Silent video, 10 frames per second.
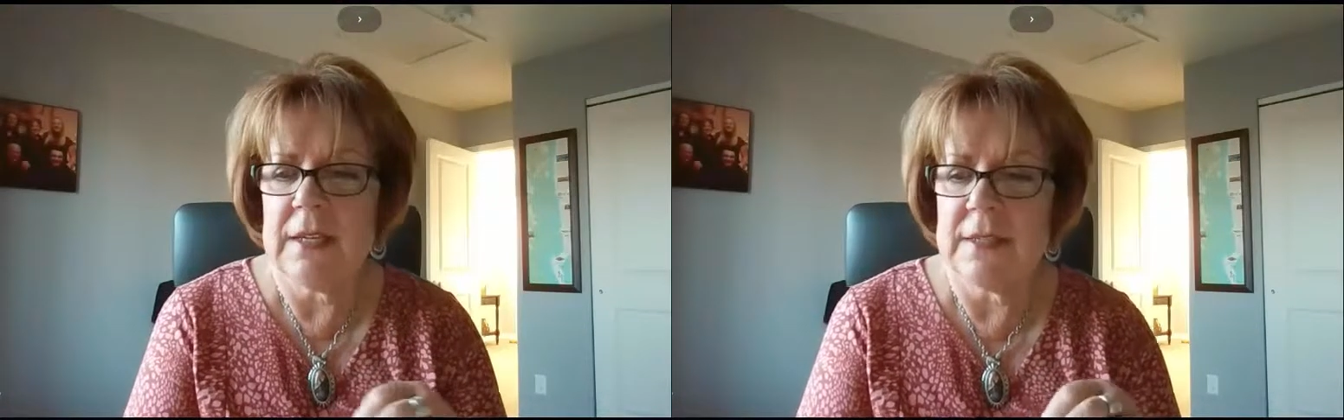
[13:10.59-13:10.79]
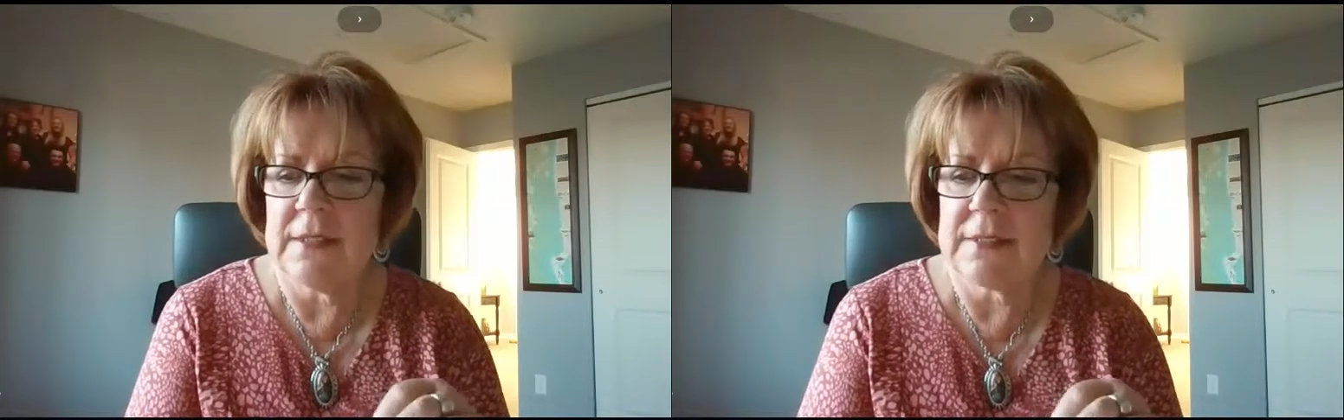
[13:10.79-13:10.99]

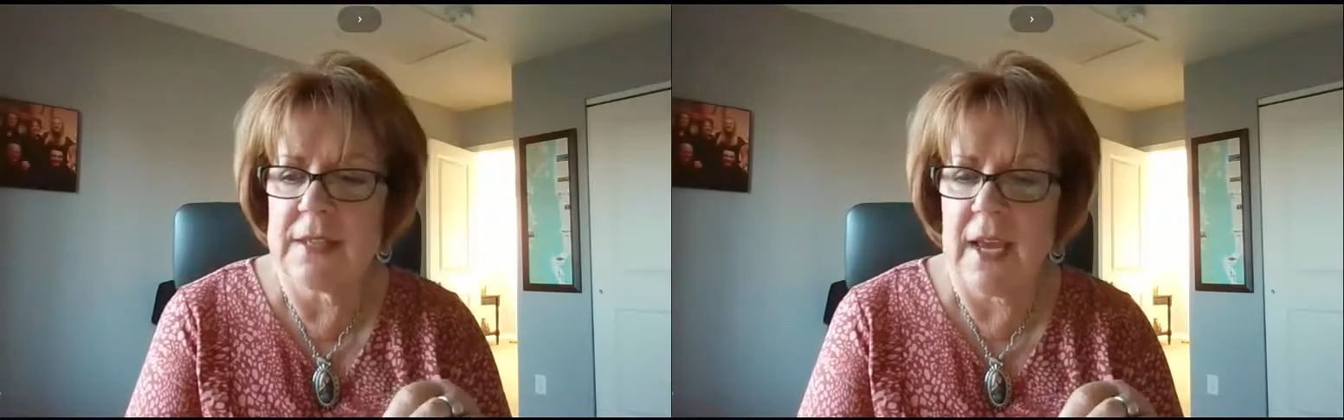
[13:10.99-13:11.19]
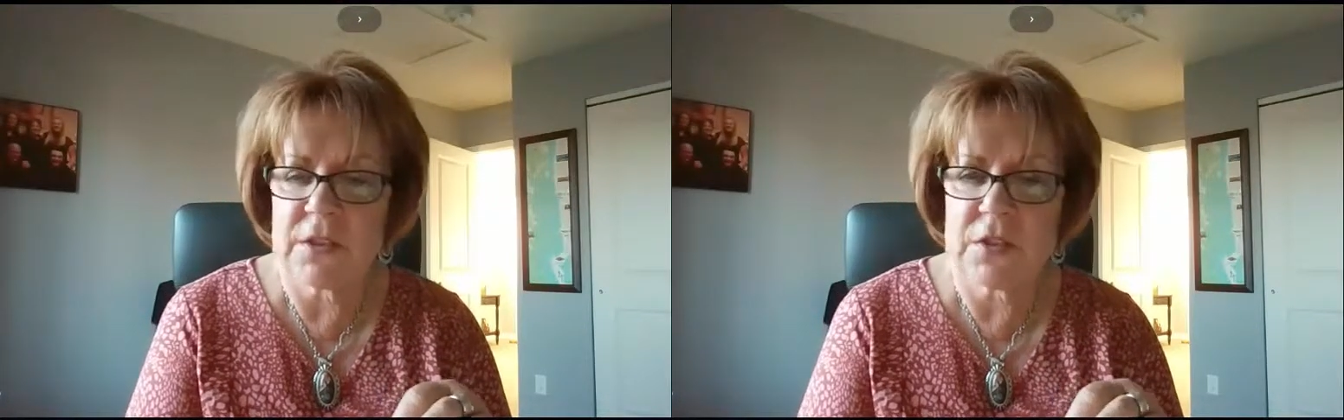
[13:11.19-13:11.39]

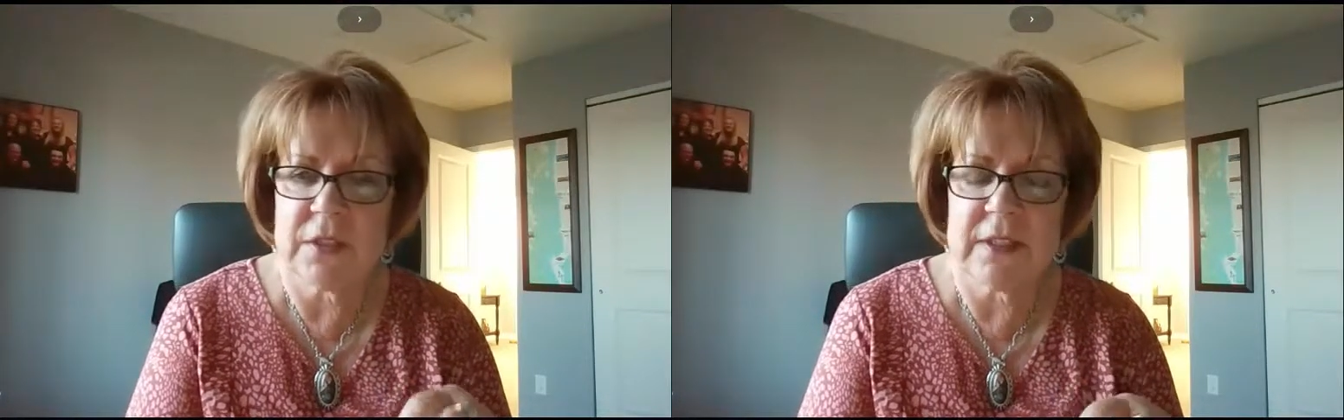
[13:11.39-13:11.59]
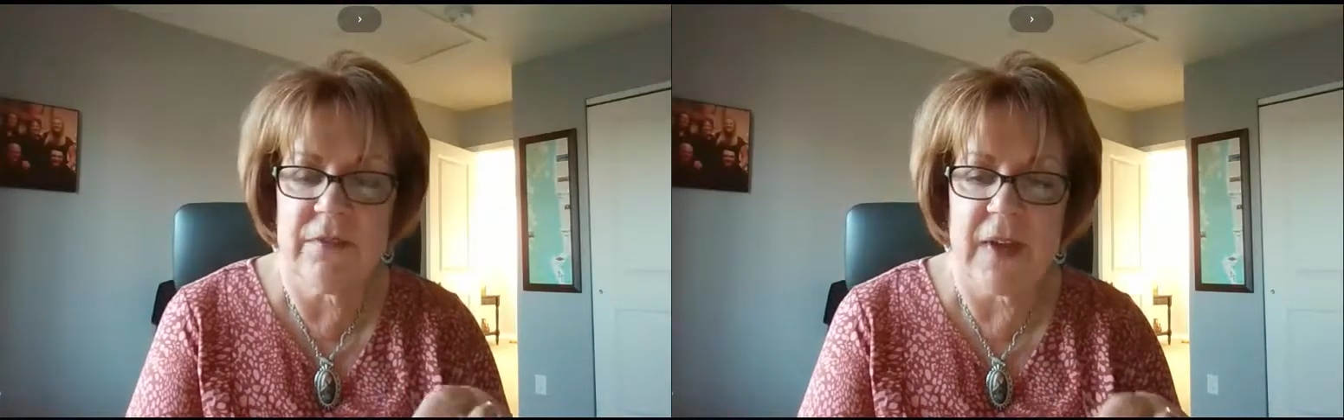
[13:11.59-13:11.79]
is
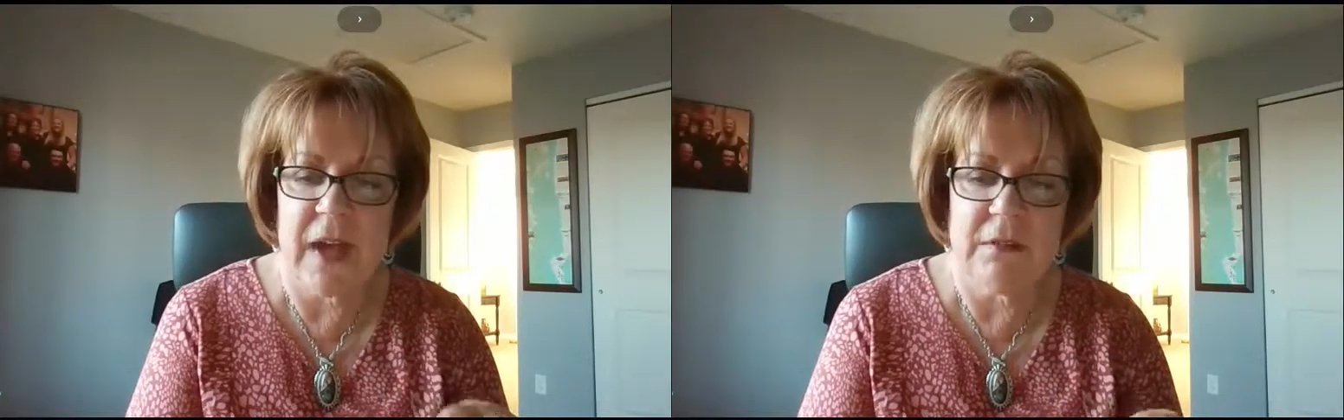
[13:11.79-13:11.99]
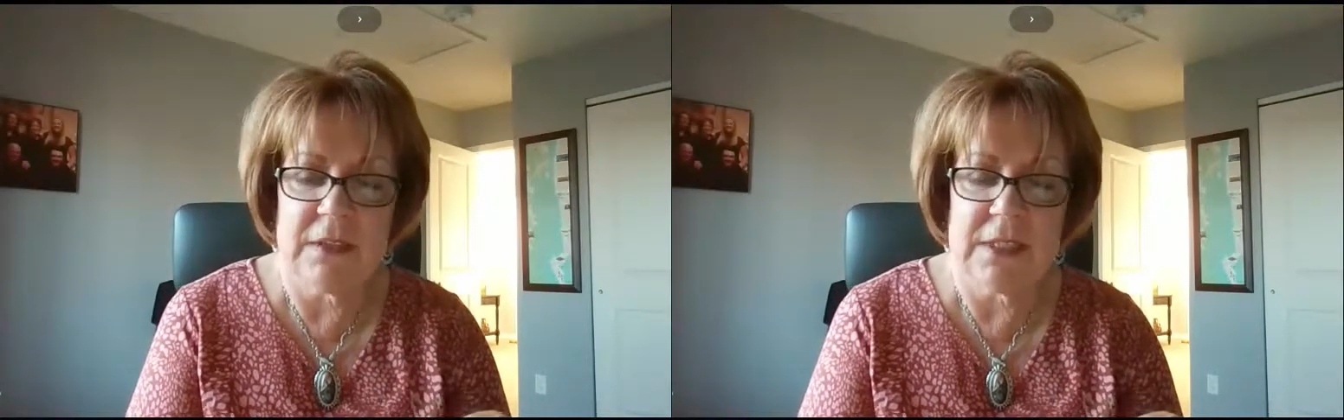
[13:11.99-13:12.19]
actually
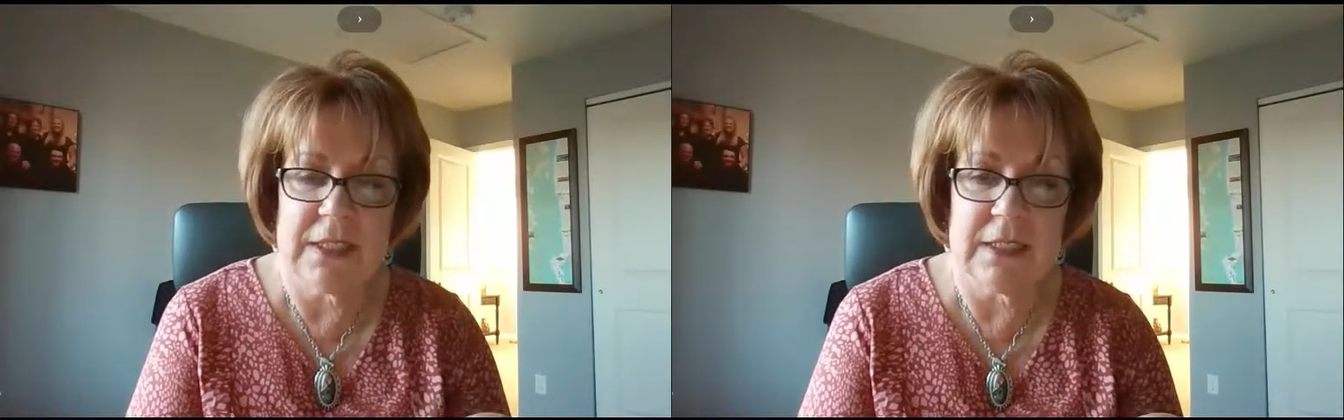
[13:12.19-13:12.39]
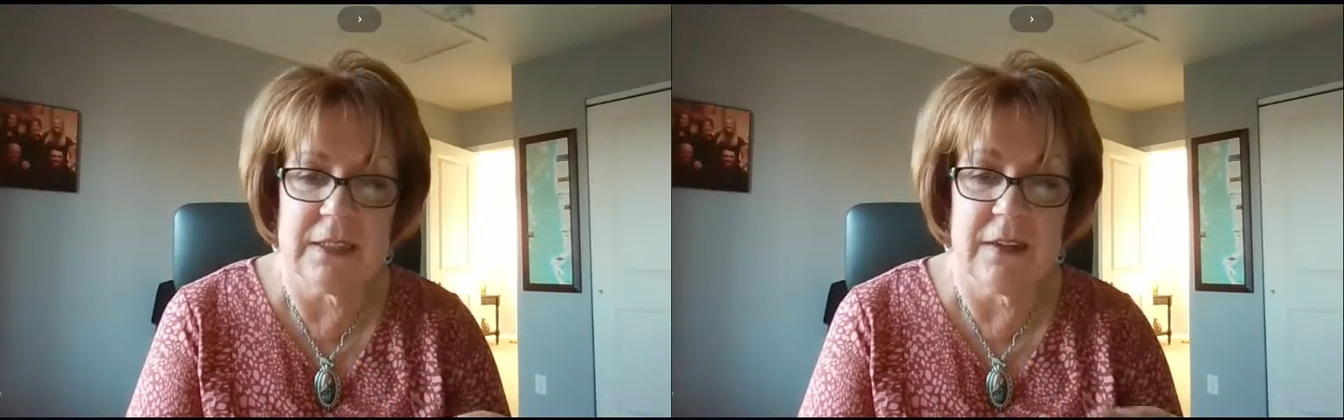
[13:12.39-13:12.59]

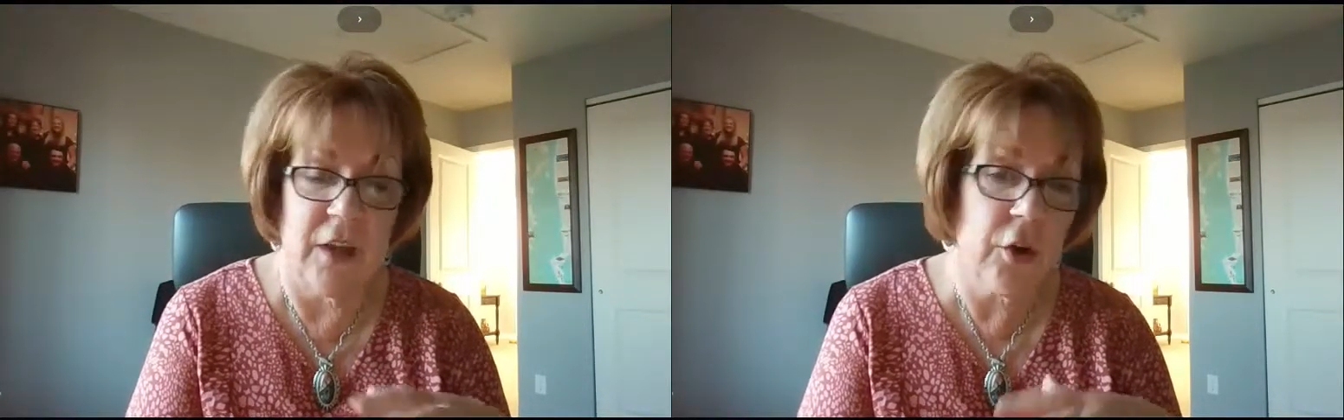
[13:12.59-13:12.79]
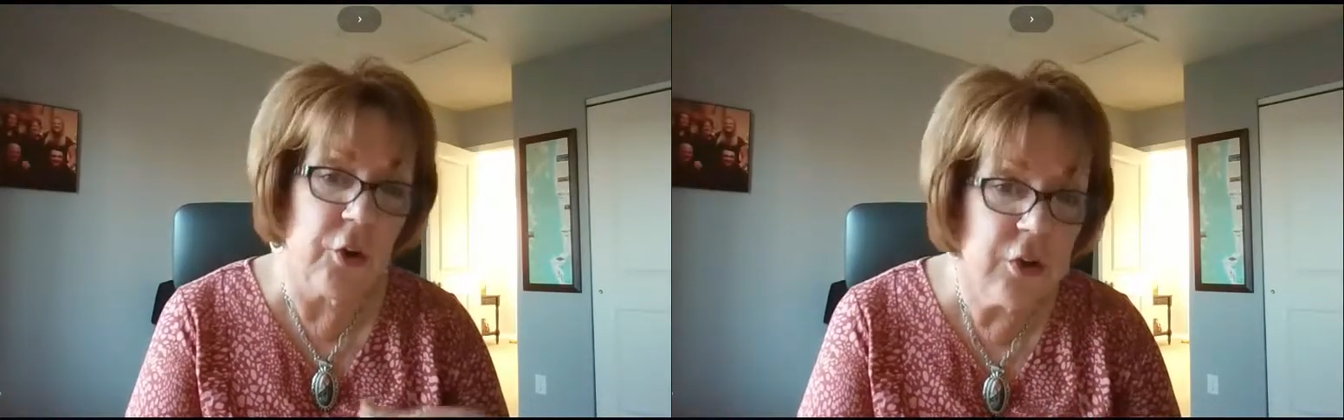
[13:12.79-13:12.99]
found
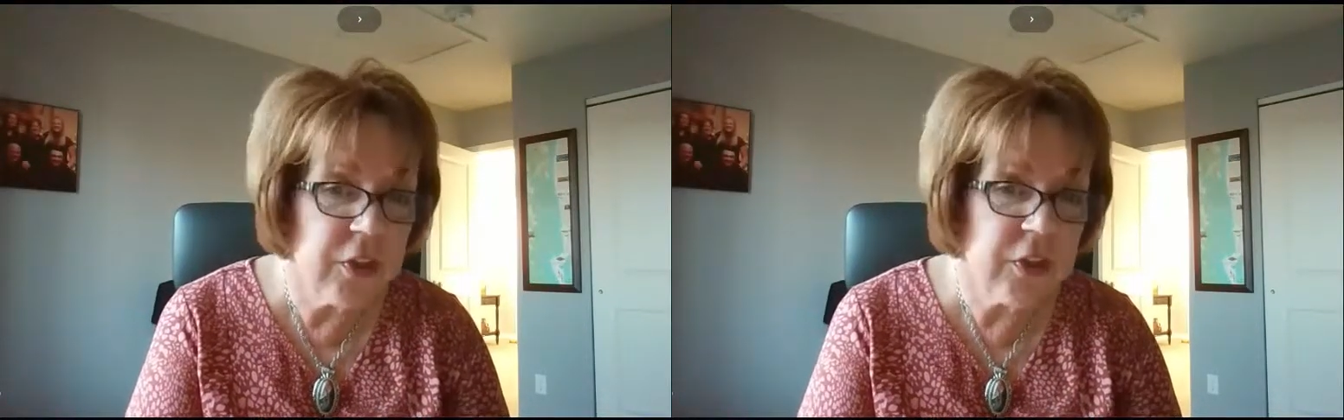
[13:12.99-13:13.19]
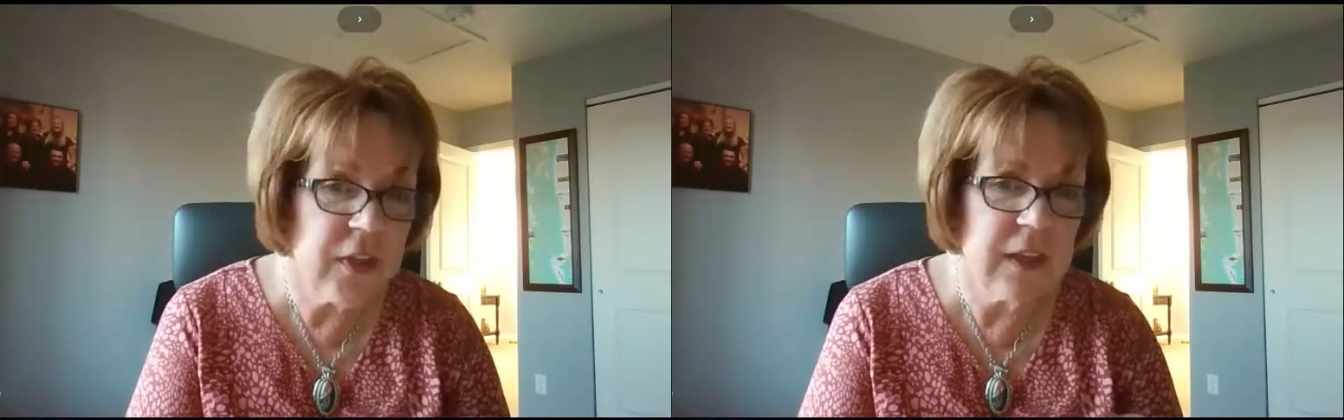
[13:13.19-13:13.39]
in the
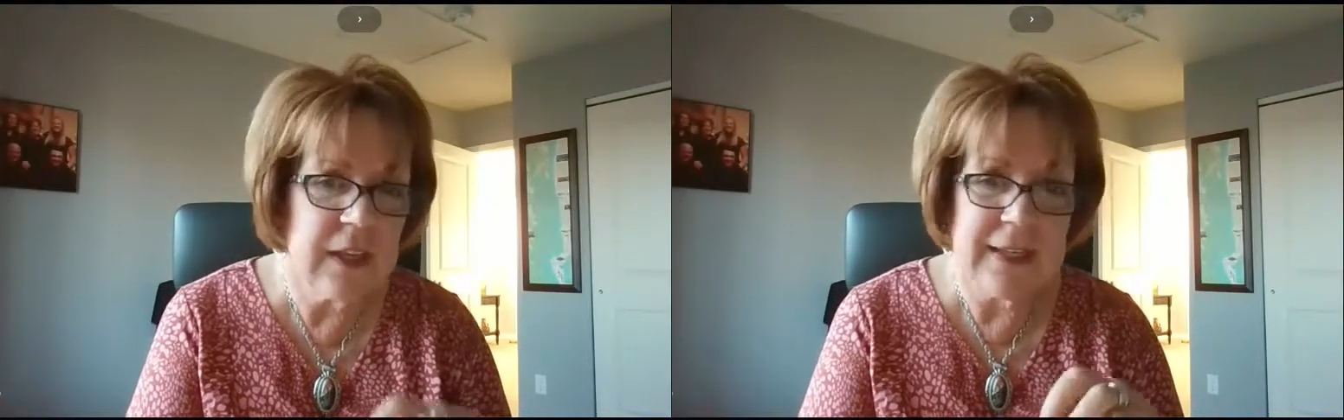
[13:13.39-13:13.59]
earth,